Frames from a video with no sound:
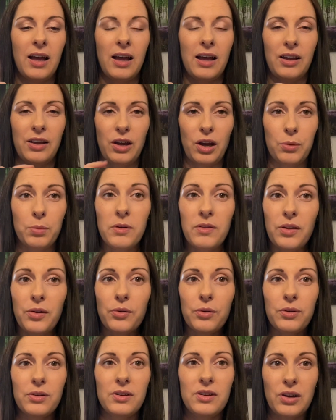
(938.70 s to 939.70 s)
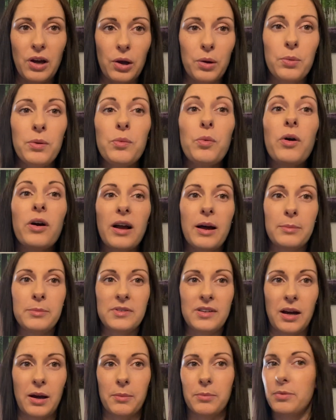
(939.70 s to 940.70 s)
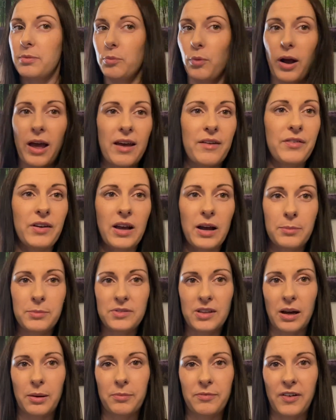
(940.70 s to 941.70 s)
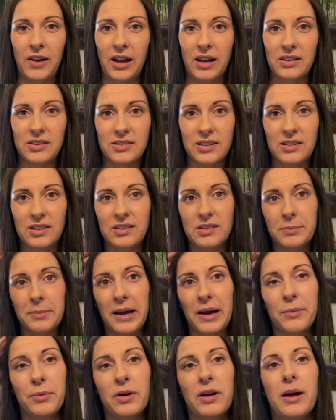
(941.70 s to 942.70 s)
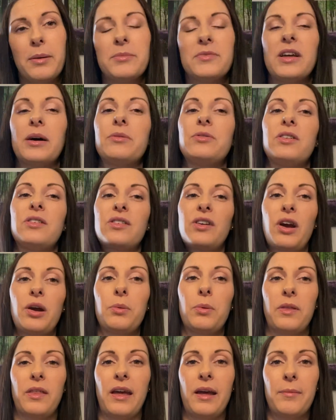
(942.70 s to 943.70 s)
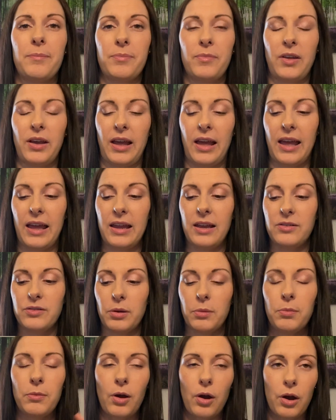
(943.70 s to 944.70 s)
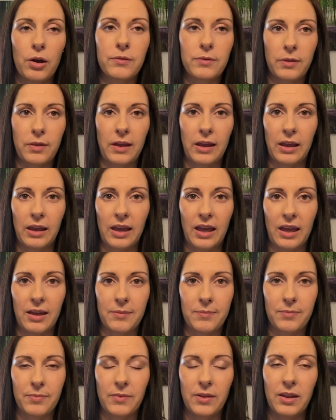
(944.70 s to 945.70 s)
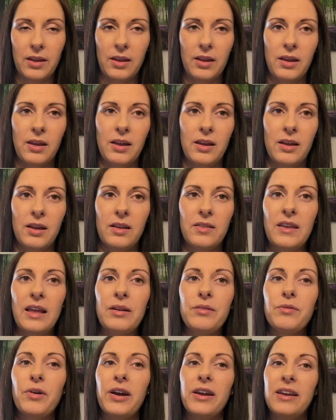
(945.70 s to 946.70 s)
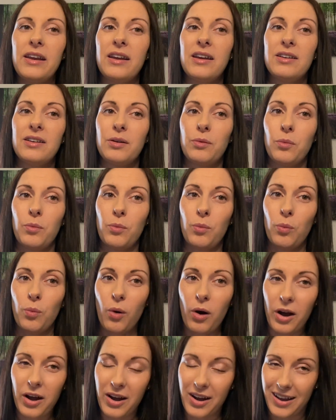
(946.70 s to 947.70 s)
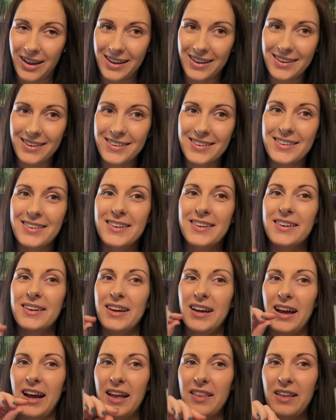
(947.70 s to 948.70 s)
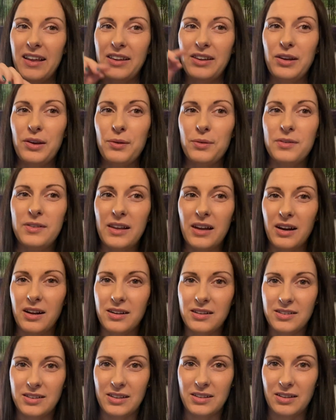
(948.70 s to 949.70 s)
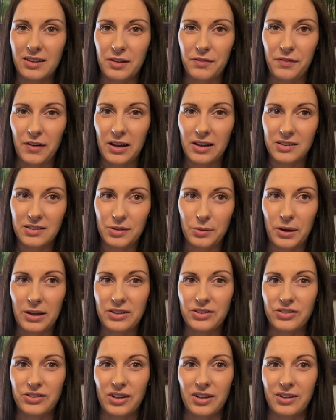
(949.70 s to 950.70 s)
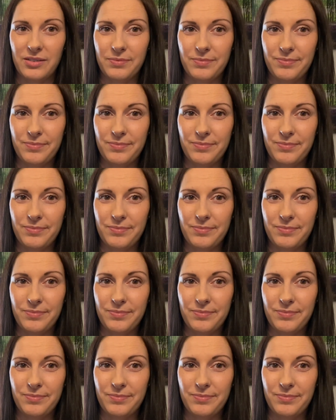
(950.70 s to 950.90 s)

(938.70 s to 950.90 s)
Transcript: Go with what comes up, whatever comes up first. It doesn't matter what comes up, just go with it, okay? Don't overthink it. And then write why, and then use the answer to the first question.